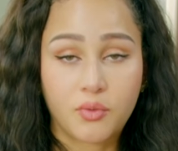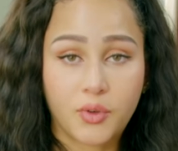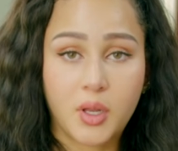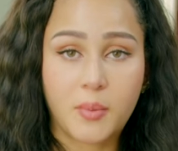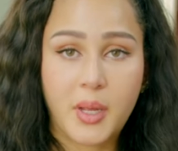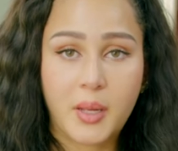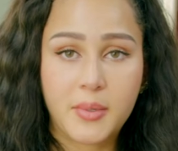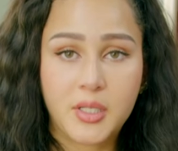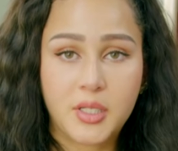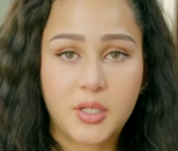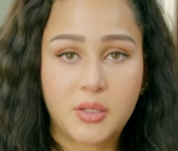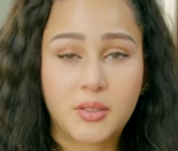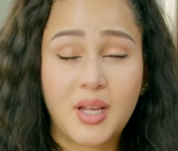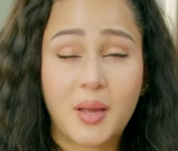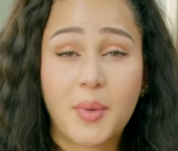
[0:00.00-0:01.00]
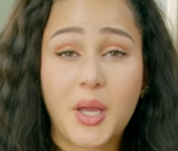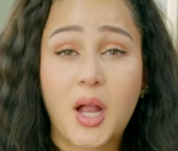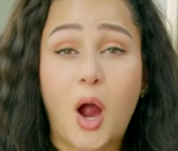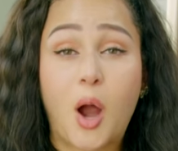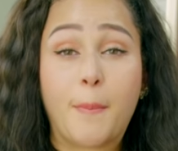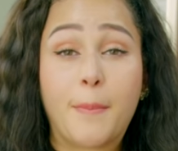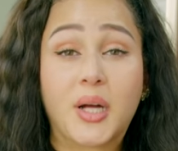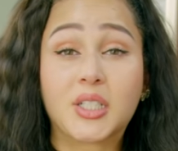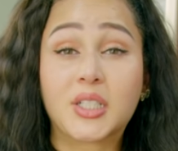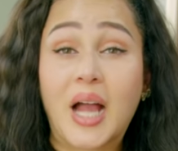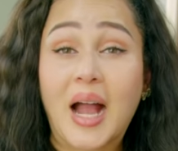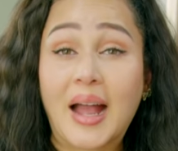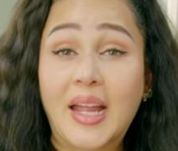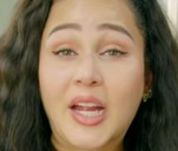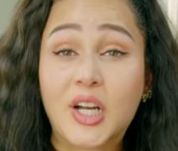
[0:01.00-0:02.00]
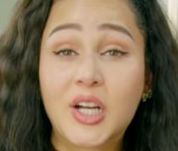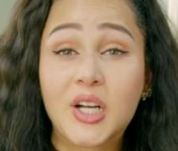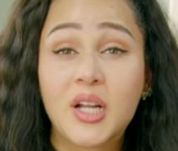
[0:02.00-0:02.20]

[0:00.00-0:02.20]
for the babies in your stomach, are much higher.